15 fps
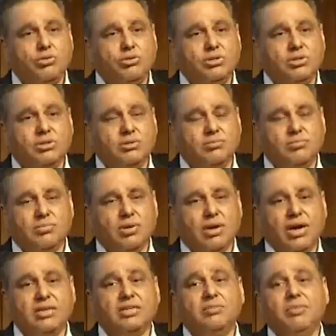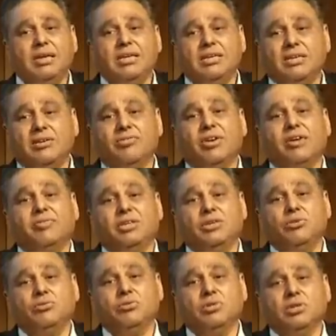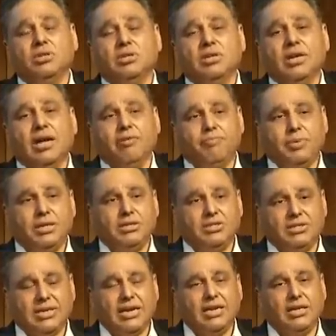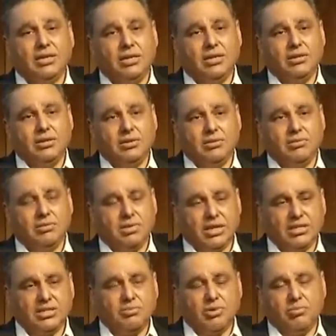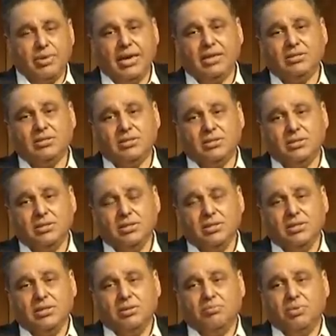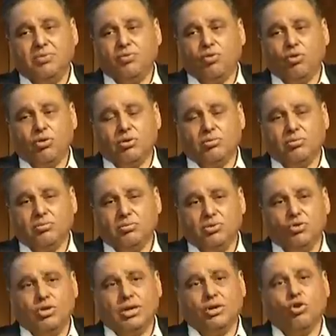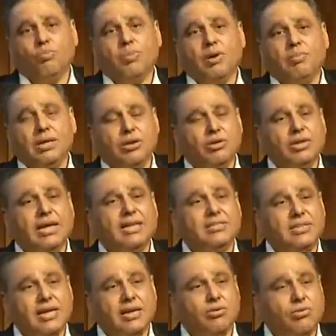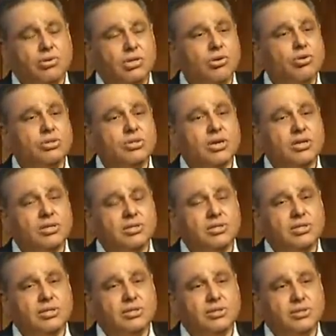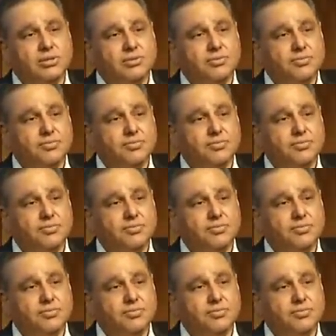to 100 million in revenue, have pretty steady customer base before you can go public on NASDAQ or New York Stock Exchange.